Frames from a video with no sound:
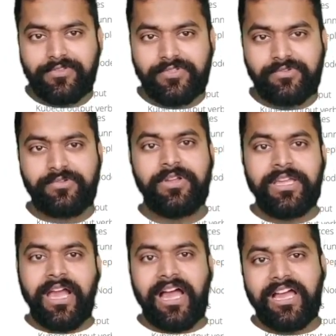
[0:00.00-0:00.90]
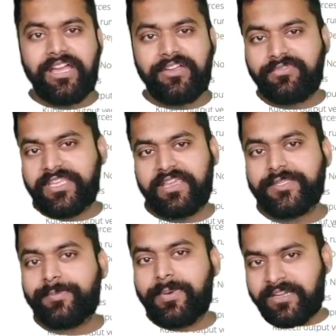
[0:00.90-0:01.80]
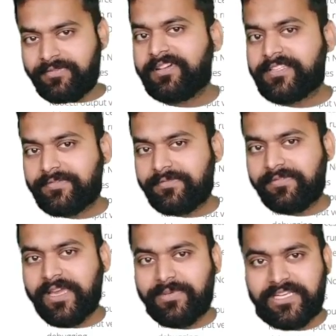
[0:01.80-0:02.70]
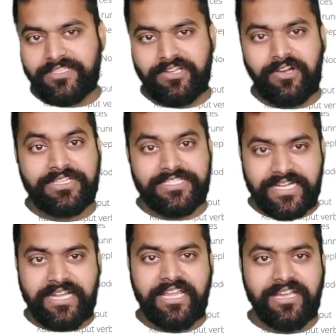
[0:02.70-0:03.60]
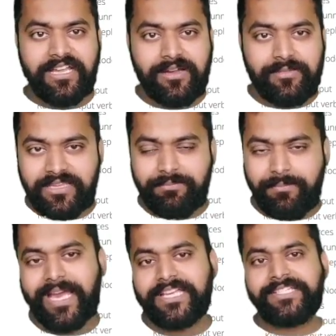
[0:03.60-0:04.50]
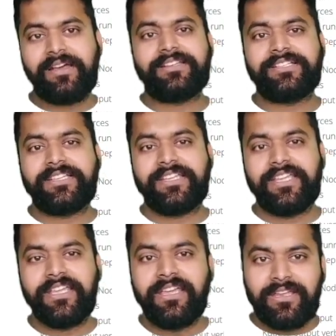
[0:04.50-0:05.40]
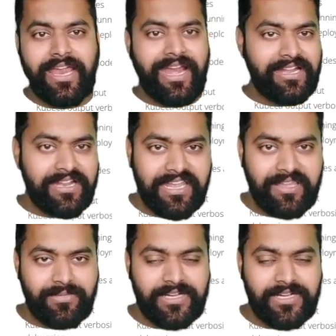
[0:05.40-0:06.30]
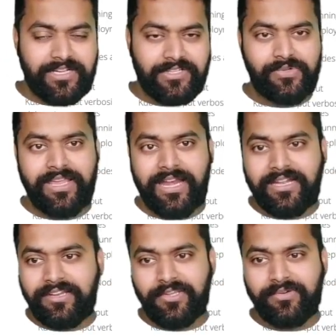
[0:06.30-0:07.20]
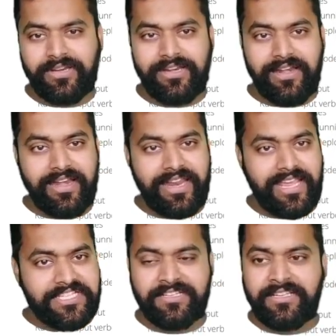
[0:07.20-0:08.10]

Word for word: So I would say spend first five minutes on setting up the bash RC and tmux so that your next